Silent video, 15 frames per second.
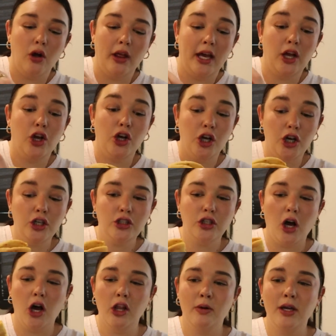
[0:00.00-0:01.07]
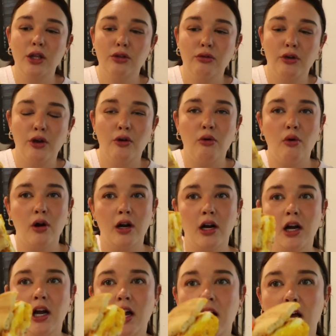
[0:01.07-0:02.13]
Like cooked all the way through
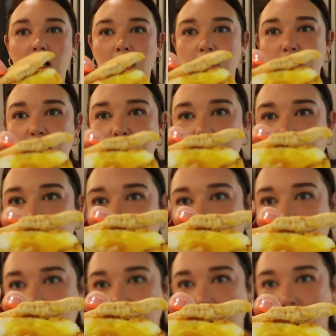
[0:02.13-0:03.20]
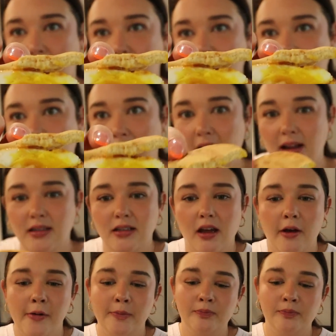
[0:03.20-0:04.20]
or a jammy egg like that?